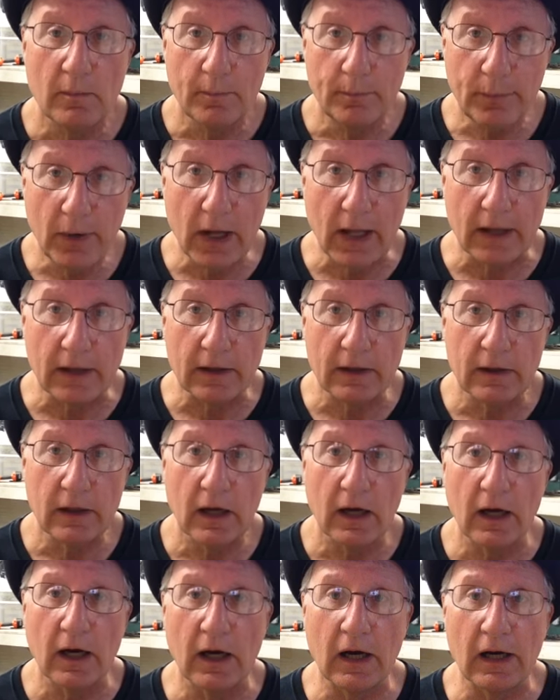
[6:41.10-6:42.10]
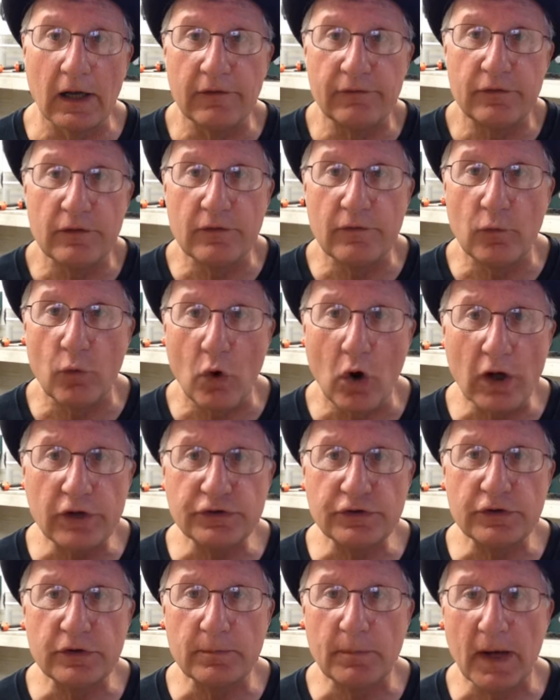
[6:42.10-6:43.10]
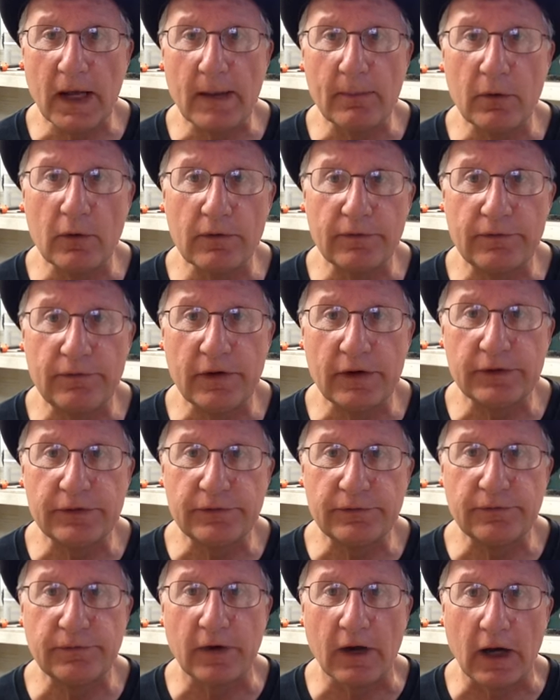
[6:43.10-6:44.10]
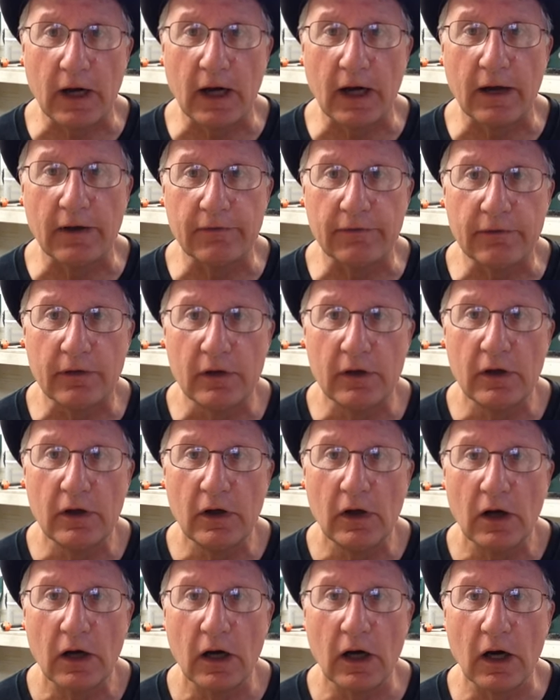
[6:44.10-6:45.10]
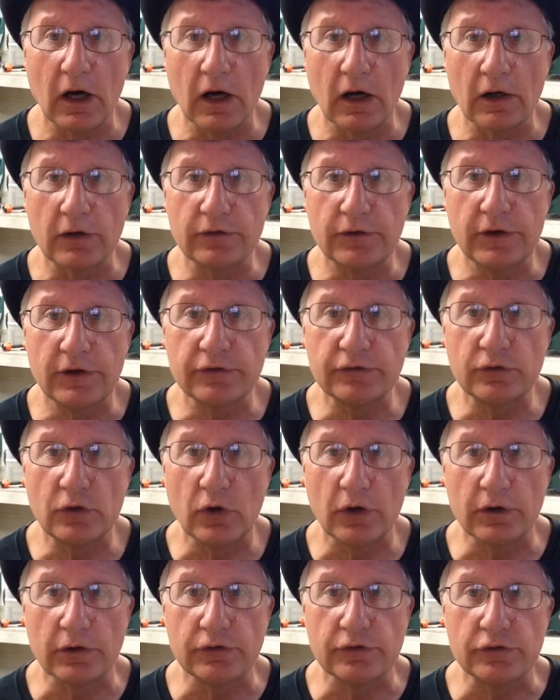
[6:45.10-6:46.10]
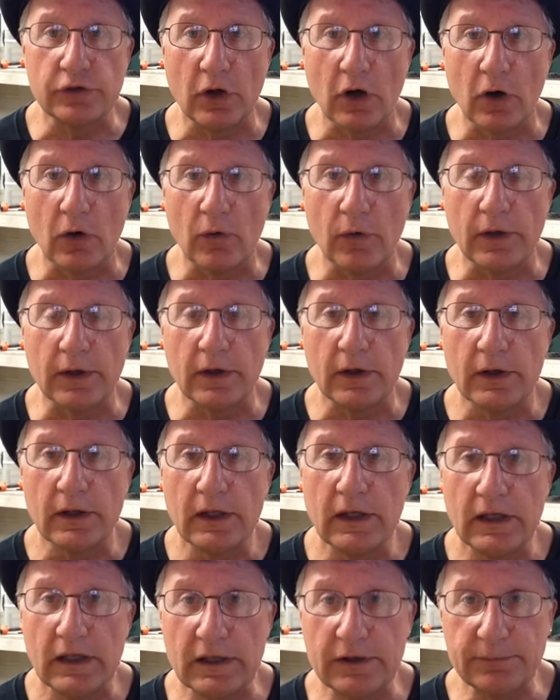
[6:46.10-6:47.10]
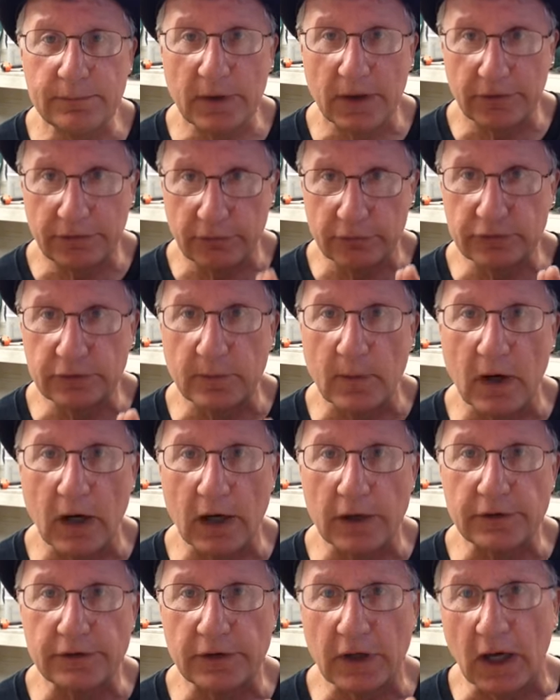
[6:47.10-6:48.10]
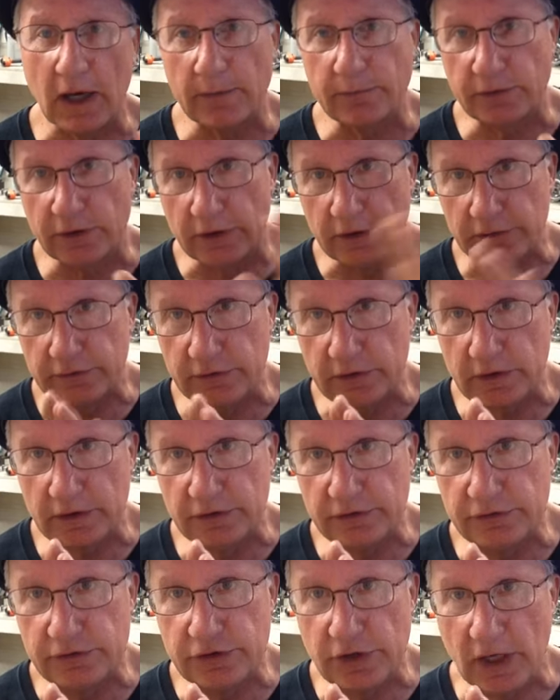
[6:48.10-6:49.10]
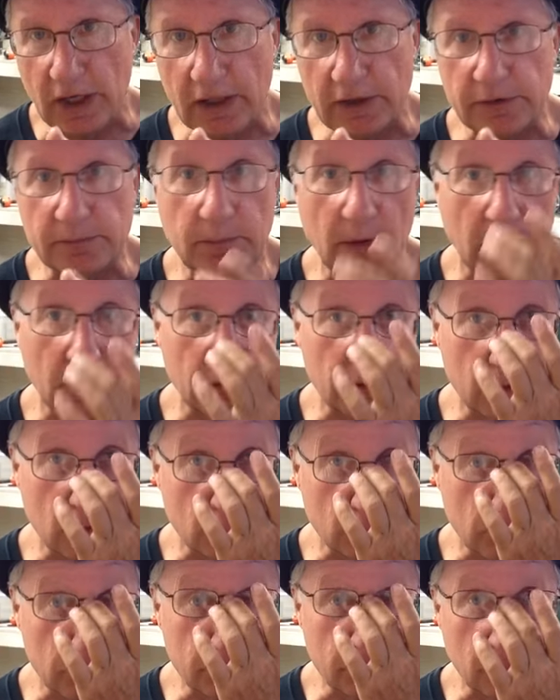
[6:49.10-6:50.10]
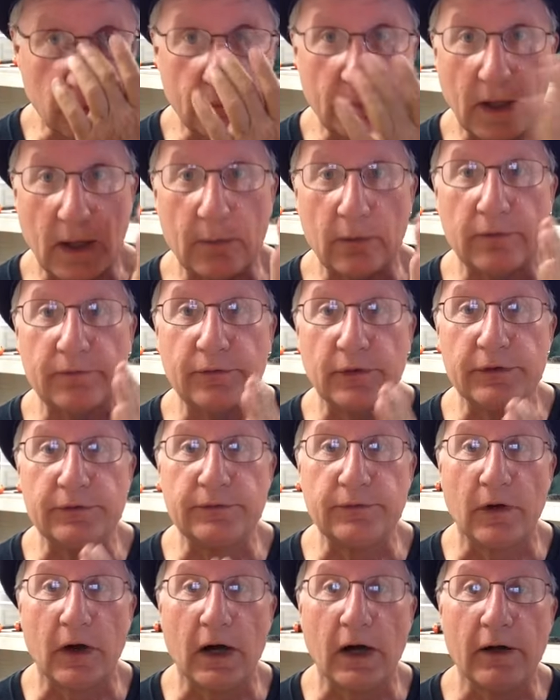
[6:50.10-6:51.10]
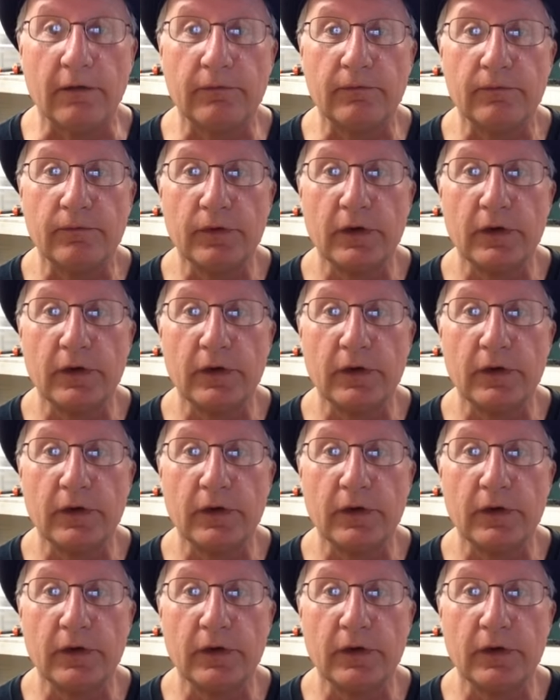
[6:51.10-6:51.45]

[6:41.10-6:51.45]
but if you've watched Babelfish 5, his cooking show, and he's been through some hard times and he's changed, but the original Babelfish 5,